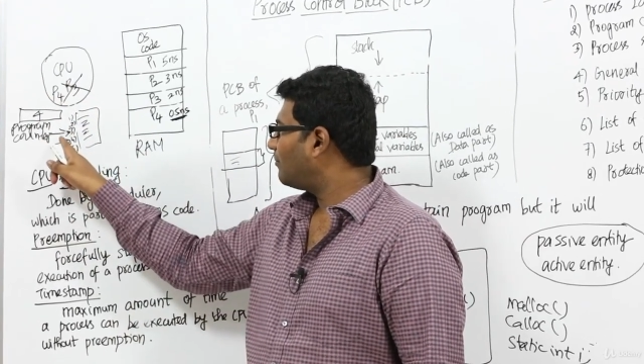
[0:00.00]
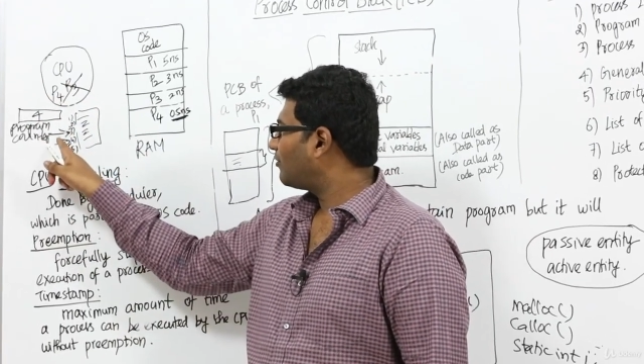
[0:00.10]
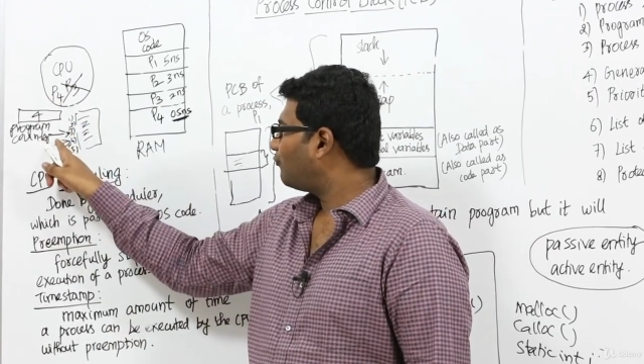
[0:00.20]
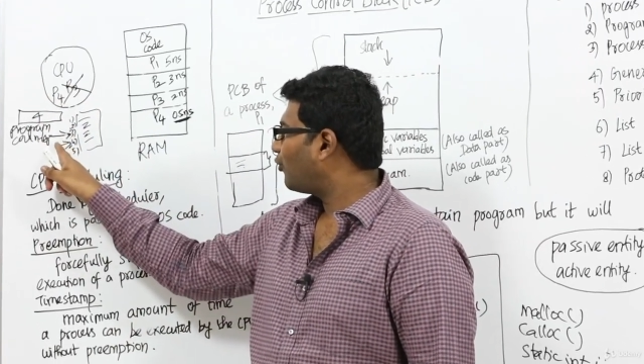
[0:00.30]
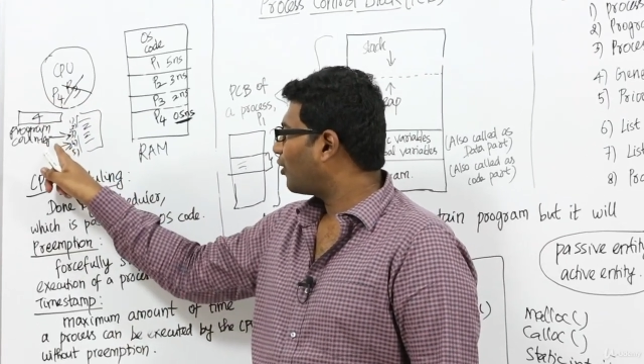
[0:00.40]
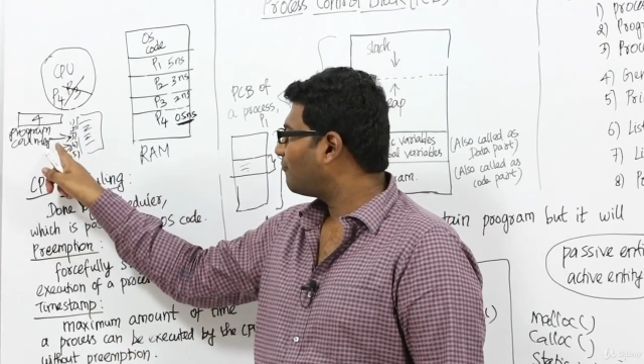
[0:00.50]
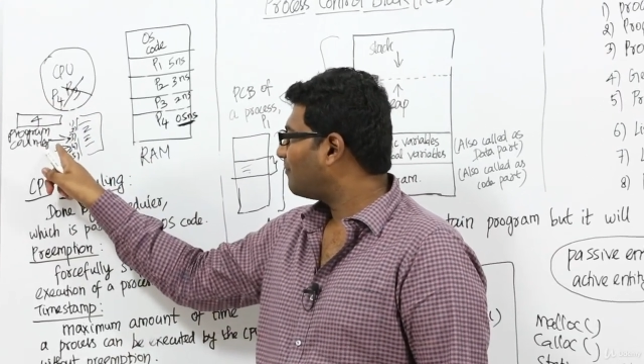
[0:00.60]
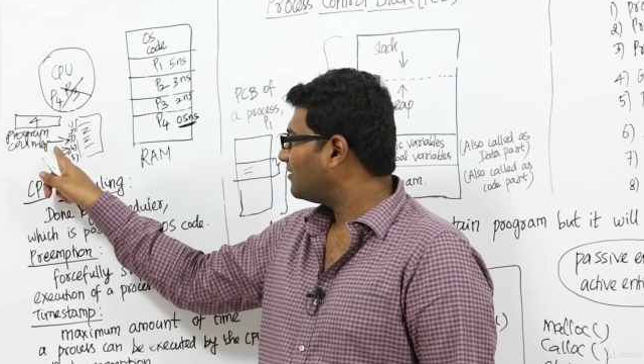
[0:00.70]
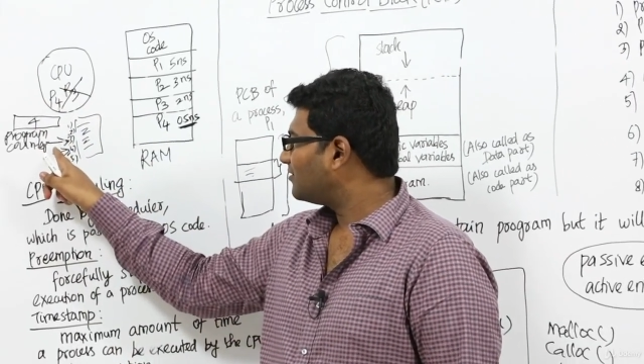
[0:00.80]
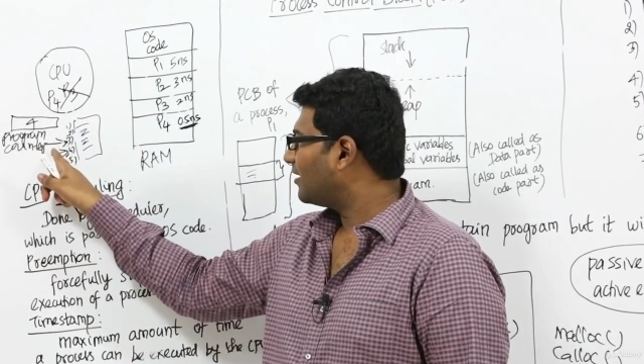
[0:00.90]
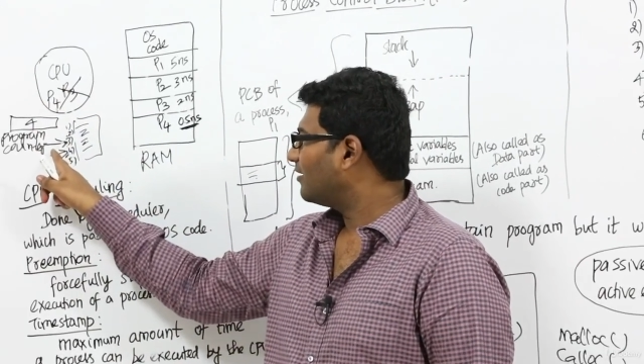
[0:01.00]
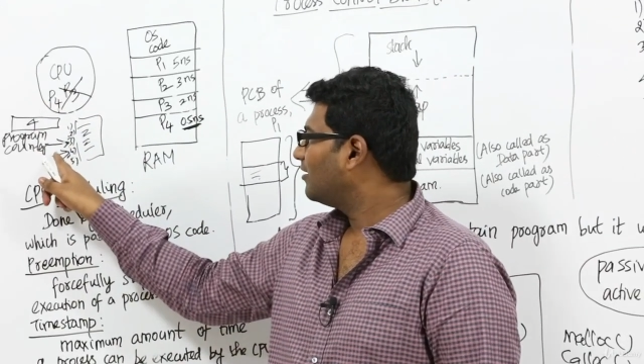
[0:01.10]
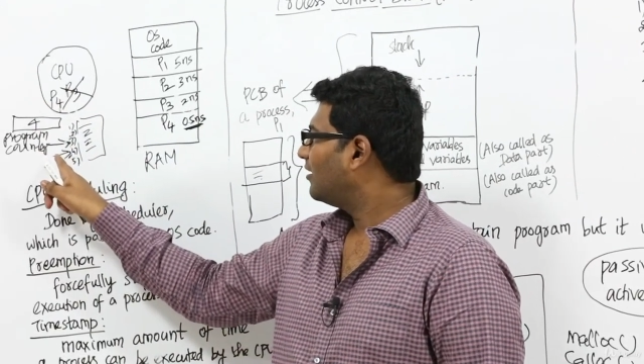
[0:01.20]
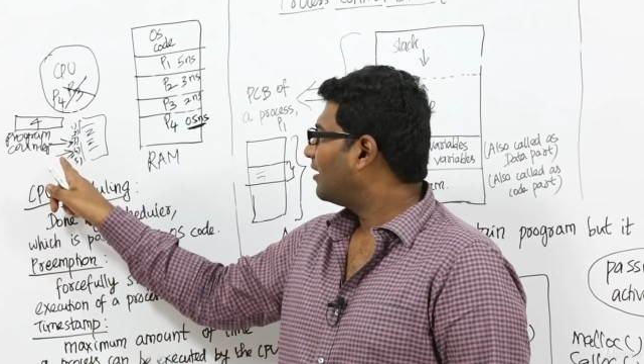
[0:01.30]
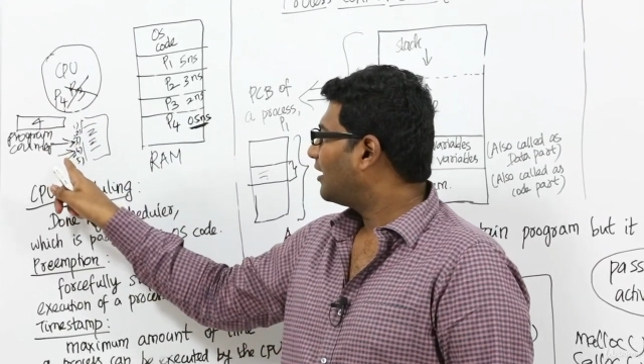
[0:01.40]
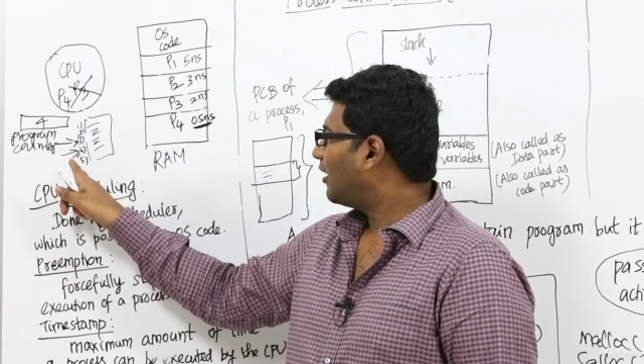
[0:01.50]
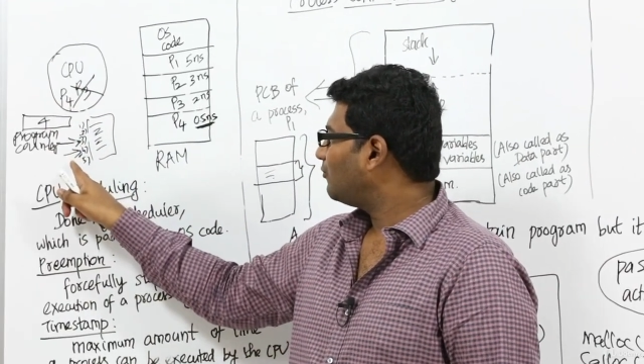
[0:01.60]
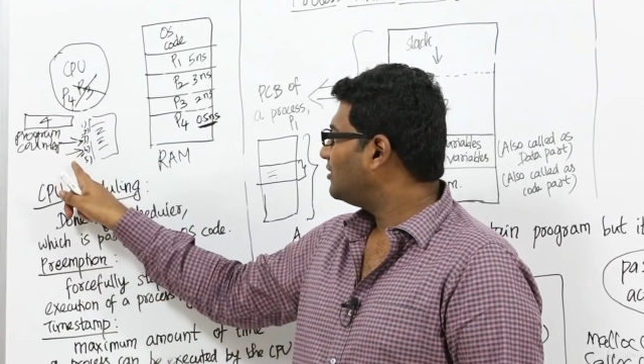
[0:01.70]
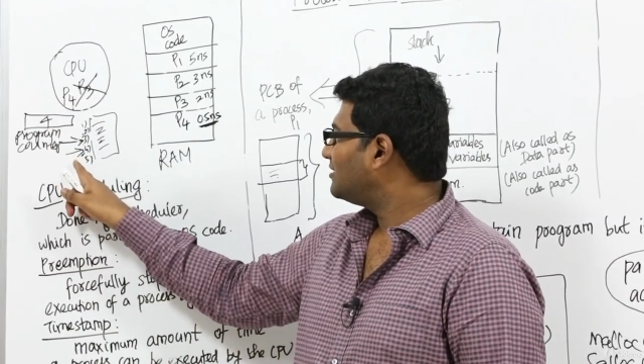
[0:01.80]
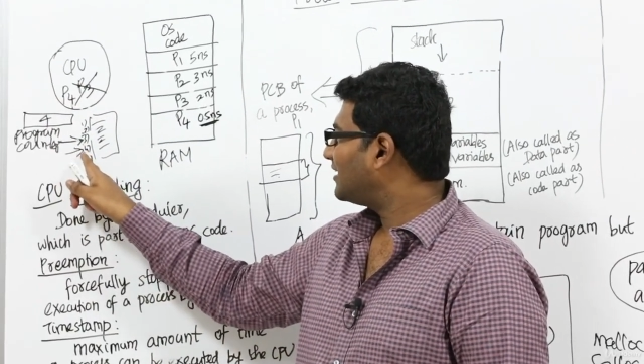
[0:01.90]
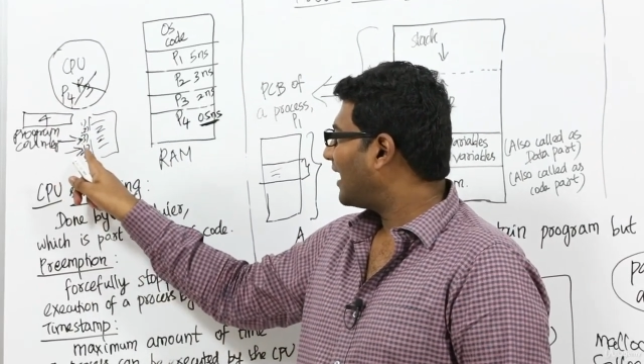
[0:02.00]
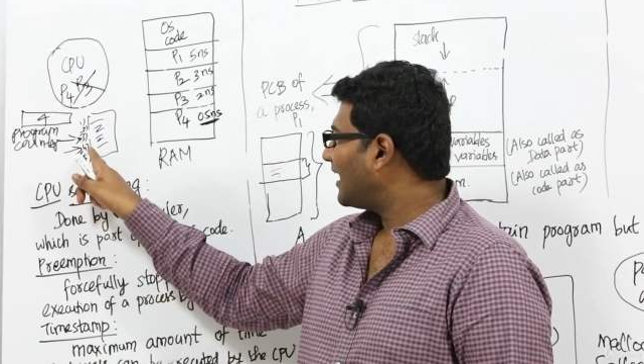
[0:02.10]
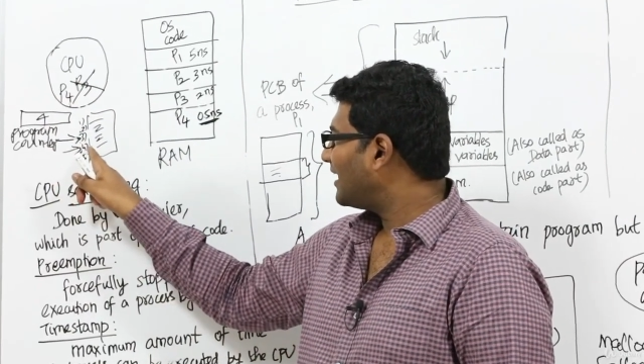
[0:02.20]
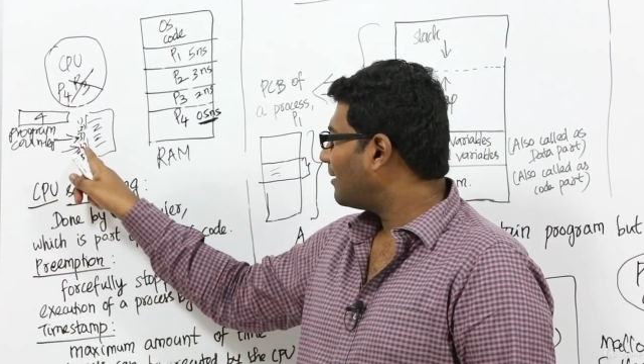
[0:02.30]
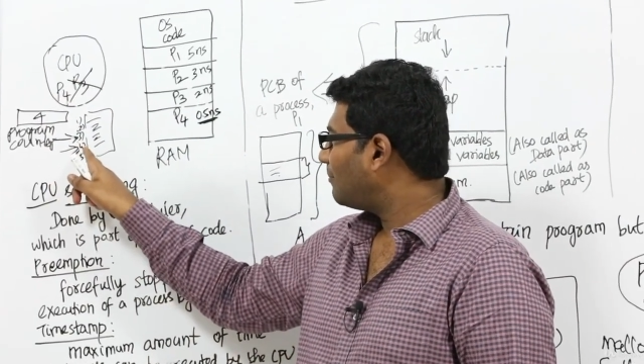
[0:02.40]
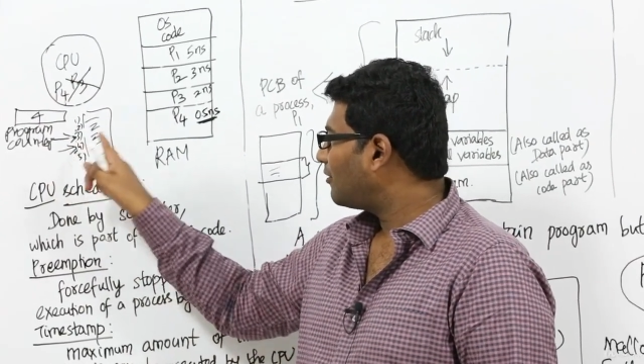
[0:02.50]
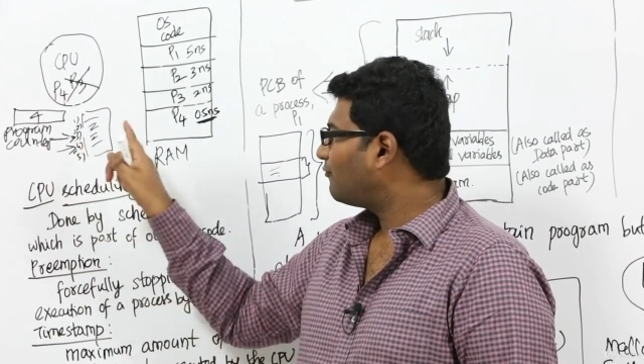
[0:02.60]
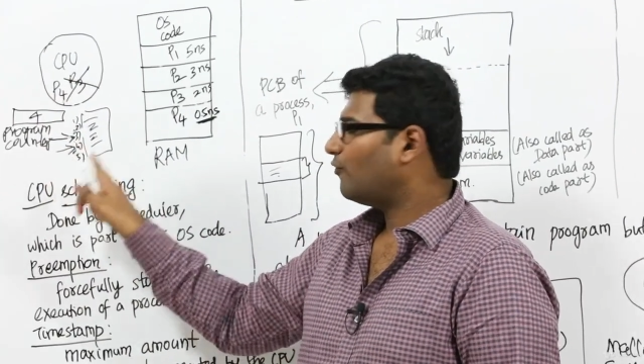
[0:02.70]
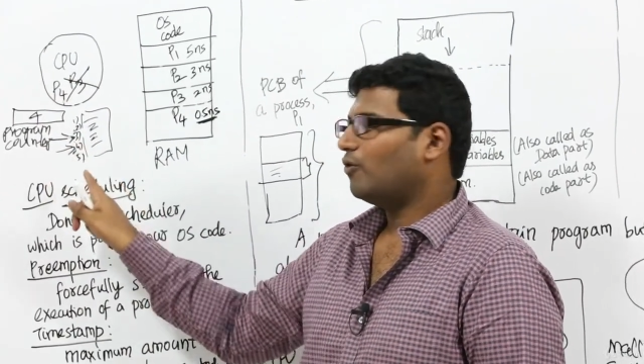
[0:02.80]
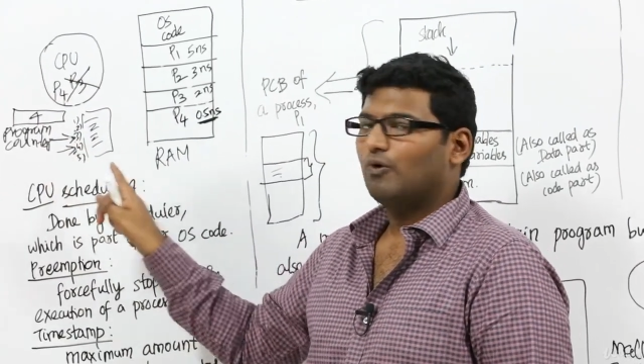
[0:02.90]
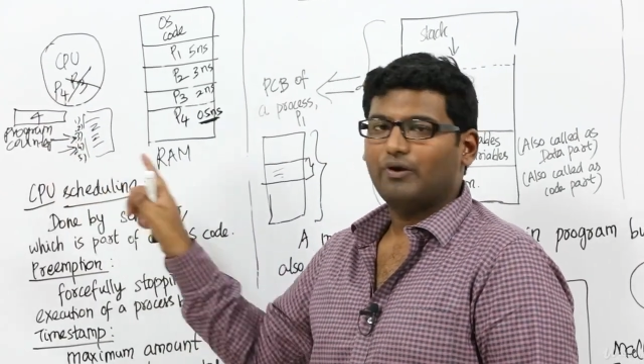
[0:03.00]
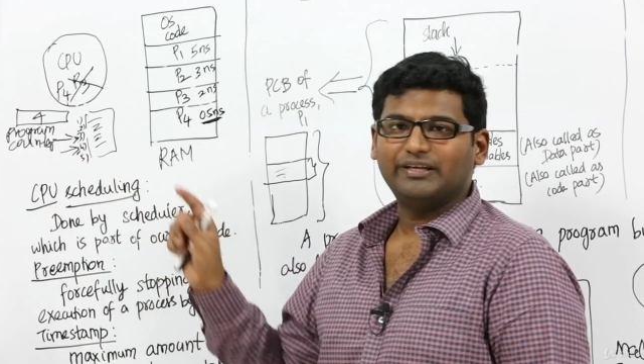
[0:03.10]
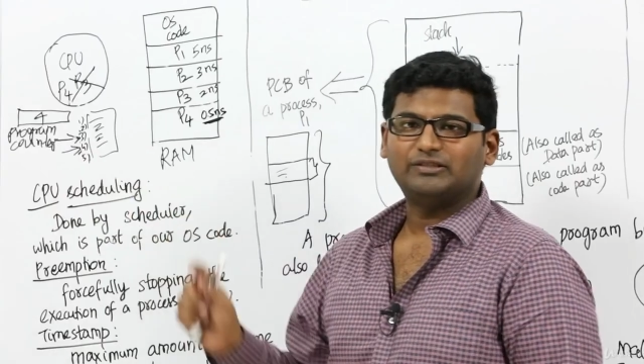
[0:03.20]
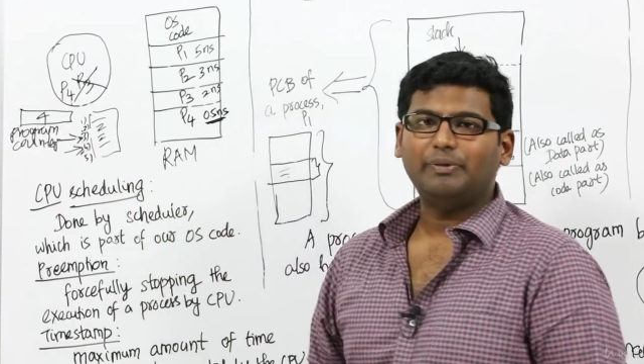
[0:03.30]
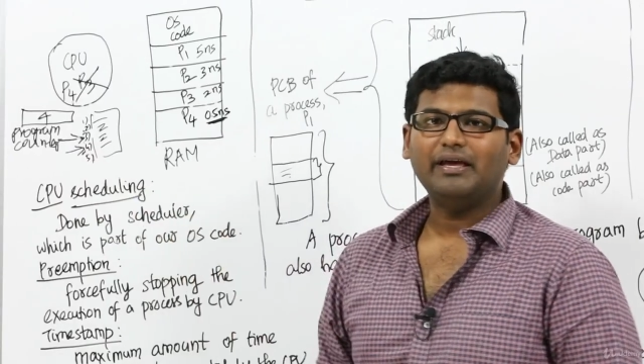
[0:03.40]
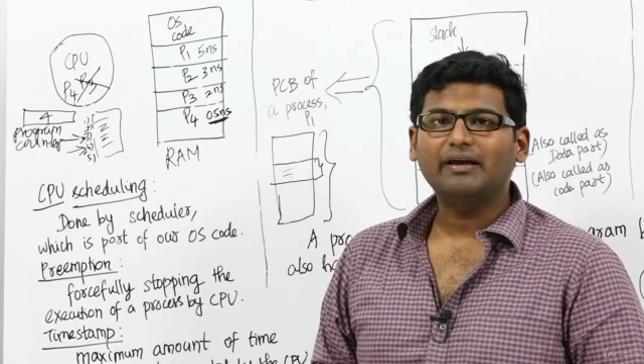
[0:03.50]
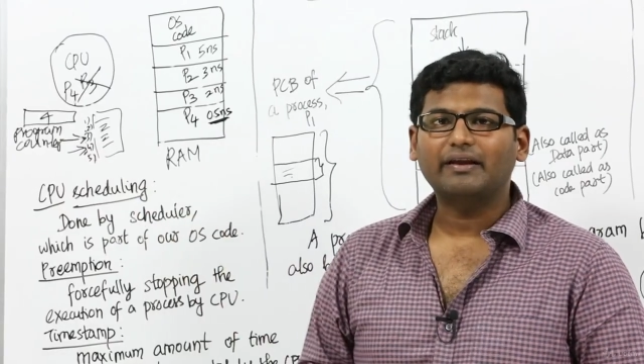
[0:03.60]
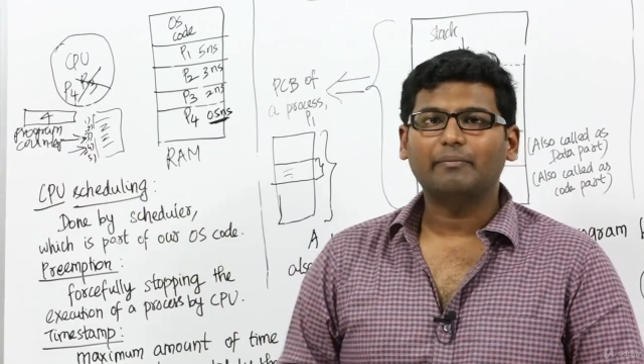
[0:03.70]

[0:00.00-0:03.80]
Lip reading: number 4 of P3. Now this line number 4 is being